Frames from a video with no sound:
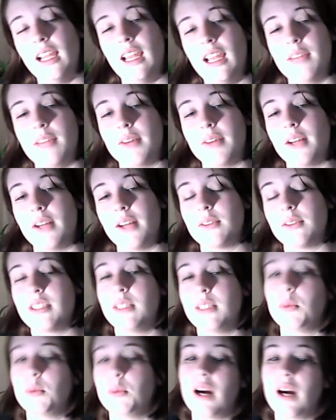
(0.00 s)
If I don't
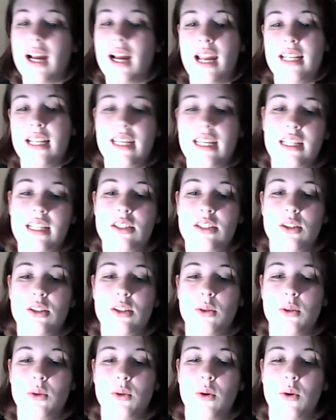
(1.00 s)
see why I need
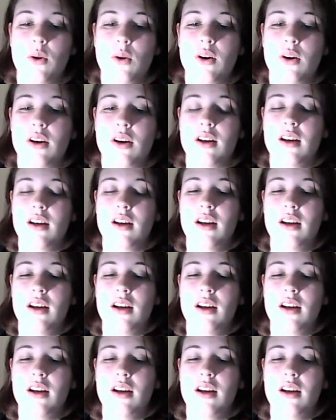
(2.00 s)
to, or